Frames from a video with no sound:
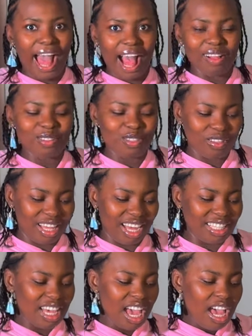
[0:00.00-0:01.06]
I'll do
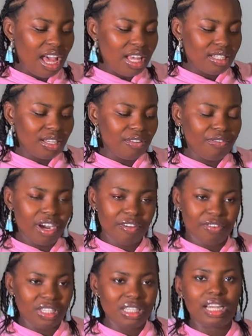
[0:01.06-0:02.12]
that. So the very
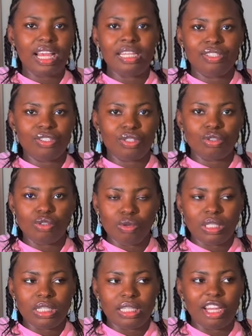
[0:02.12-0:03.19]
first thing I need you to
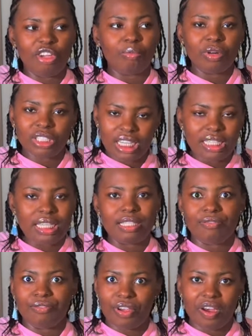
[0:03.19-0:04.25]
note is that your budget
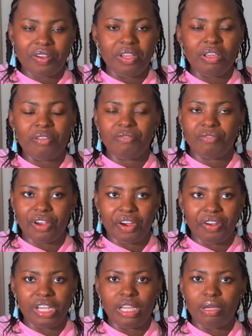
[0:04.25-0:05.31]
is very,
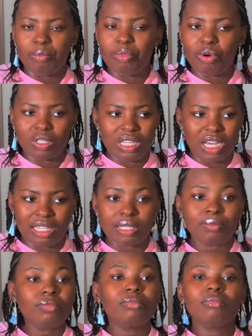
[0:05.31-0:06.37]
very important.
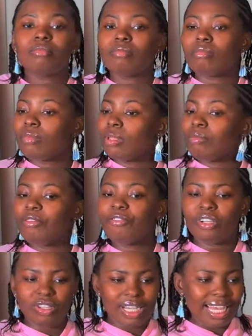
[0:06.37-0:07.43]

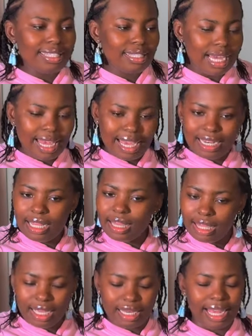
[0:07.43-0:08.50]
Before you guys start
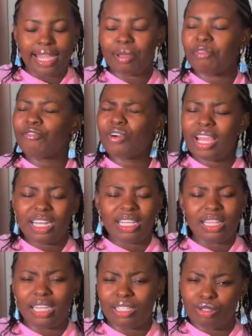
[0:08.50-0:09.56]
anything, like before
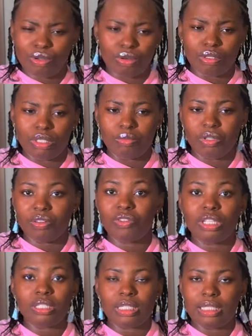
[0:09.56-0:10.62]
anything at all, the both of you
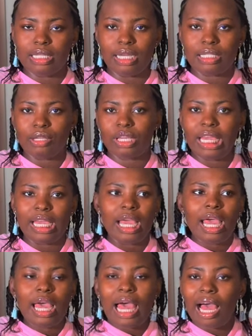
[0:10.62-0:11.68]
need to sit down and say, okay,
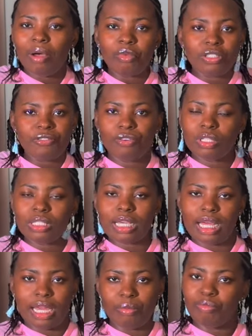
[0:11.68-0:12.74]
how much funds
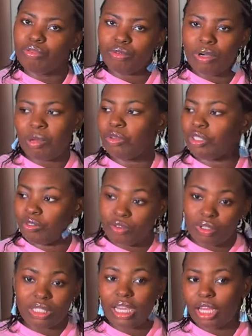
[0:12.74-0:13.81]
can I pull? How much
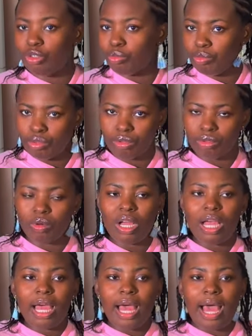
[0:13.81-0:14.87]
funds can you pull?
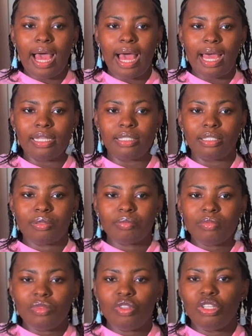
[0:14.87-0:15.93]
And
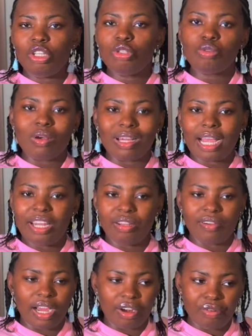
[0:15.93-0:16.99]
you need to kind
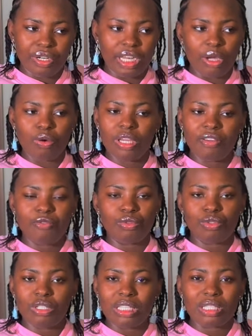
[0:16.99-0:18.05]
of agree, like, okay, if
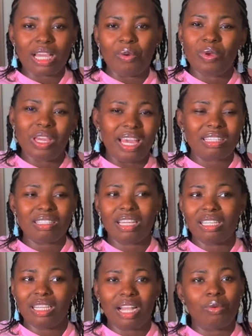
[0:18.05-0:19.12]
we do this, can we
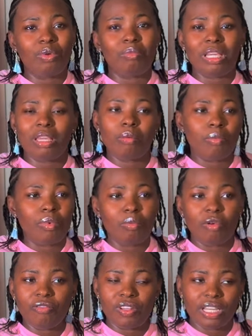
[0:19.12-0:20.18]
extend it? Can we make it a bit
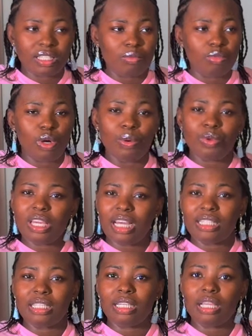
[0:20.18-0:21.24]
more flexible? Are we
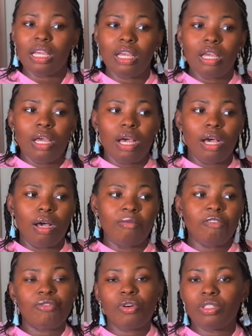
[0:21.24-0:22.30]
getting
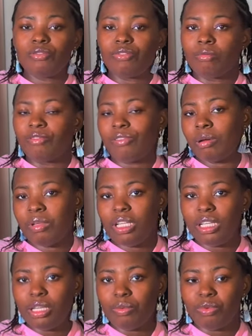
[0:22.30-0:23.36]
funds from
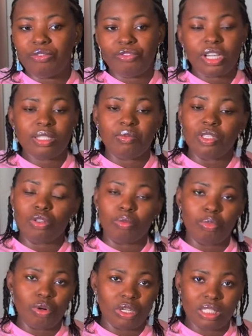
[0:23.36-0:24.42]
family? Will friends be
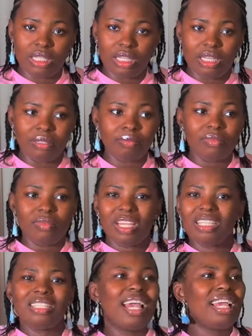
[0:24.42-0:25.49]
supporting?
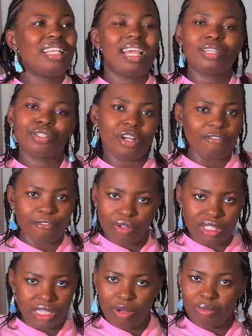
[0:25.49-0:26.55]
Is there any extra
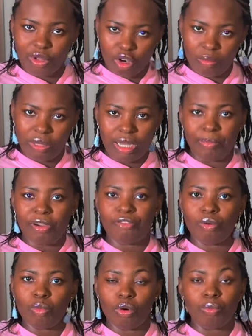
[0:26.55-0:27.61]
funds that will be coming apart
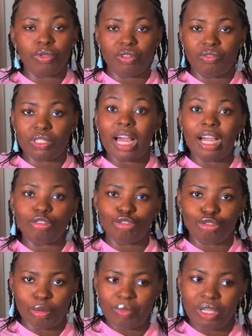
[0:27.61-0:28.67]
from what both of us are
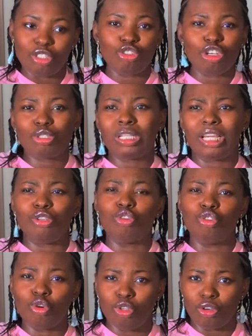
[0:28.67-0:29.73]
dropping, just so that you
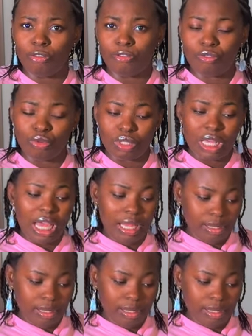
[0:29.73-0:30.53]
know your foot,